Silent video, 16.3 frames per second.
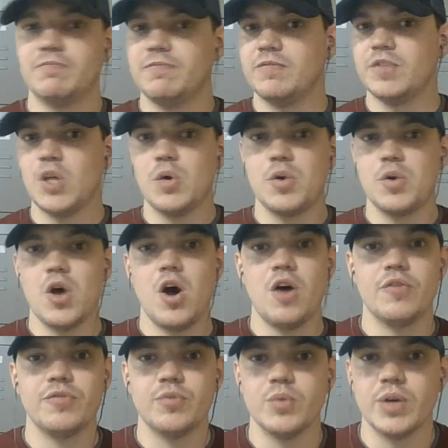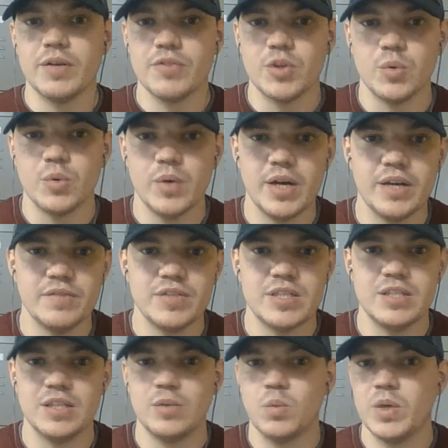float off wherever the
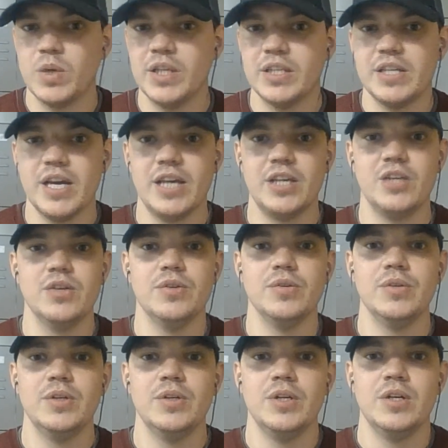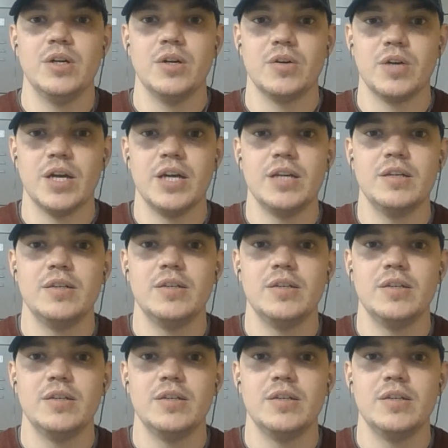waves and the wind take you, okay?